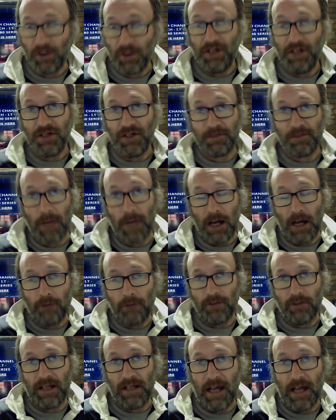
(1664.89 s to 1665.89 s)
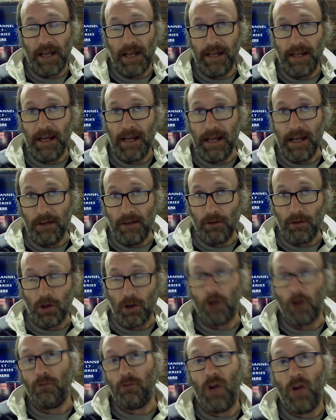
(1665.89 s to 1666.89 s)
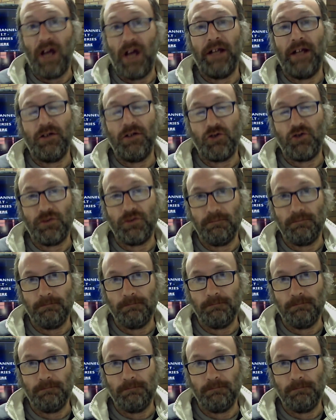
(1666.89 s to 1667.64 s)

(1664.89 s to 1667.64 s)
litres per 100 K in low range.